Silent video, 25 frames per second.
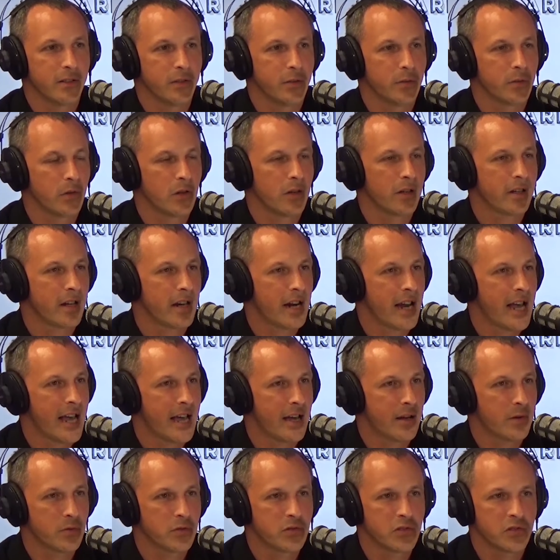you look at a
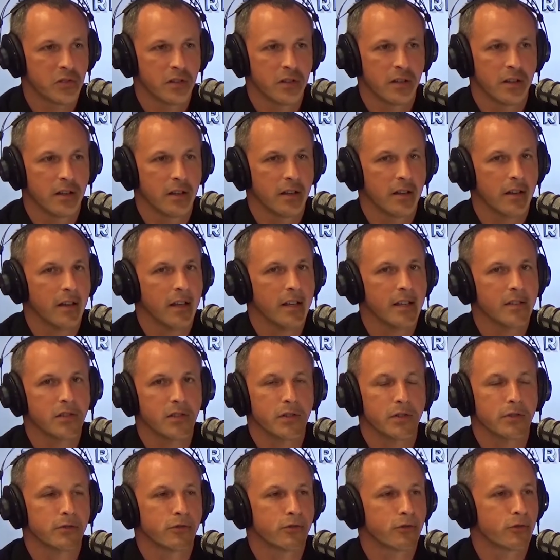house,
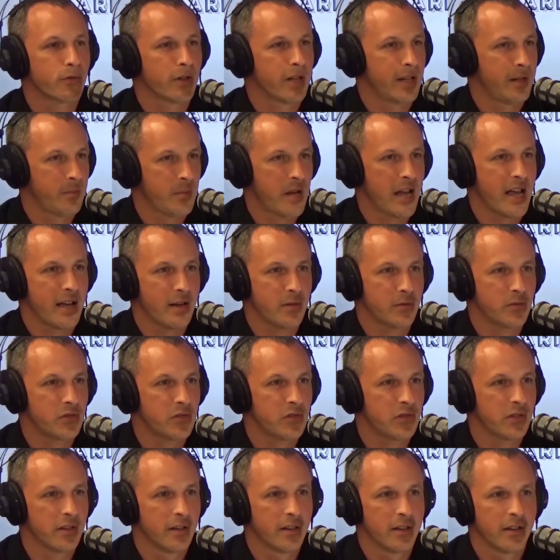it's your dream
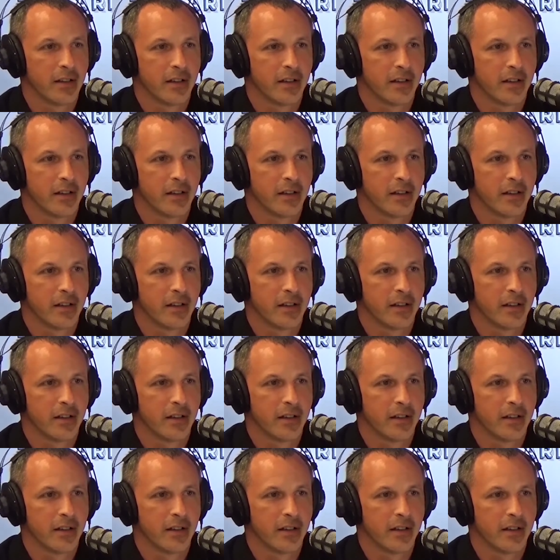house.